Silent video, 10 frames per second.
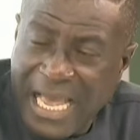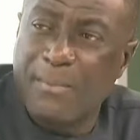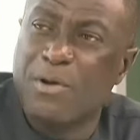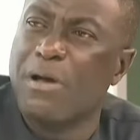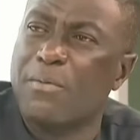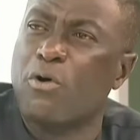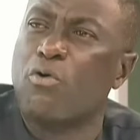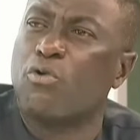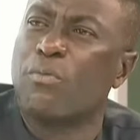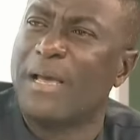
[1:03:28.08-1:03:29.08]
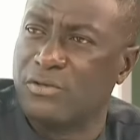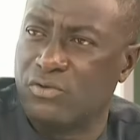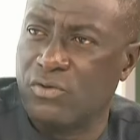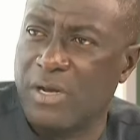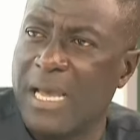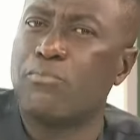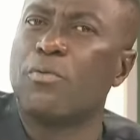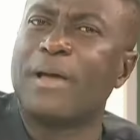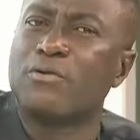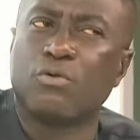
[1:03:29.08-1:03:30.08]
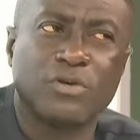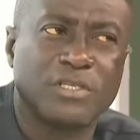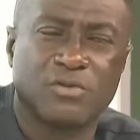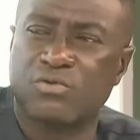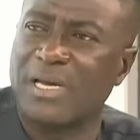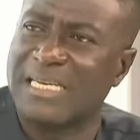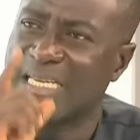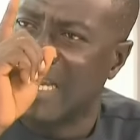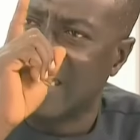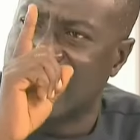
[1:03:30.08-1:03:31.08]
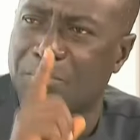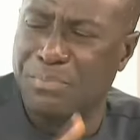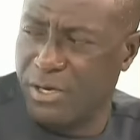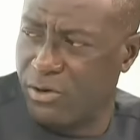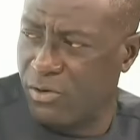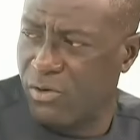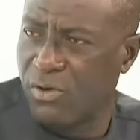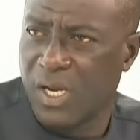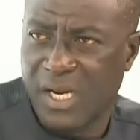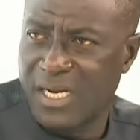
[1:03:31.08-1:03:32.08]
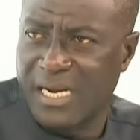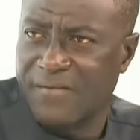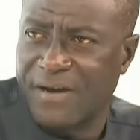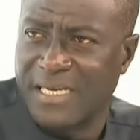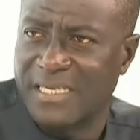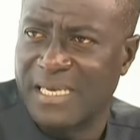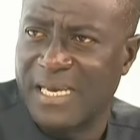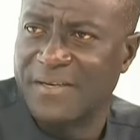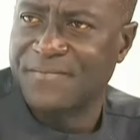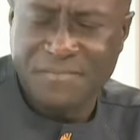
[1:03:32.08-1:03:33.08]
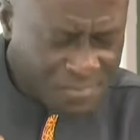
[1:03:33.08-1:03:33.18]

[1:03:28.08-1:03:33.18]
Army worm, no, Ukrubenzo, a Broben Ukusis, where they 80 billion, yeah, they fight a year. 80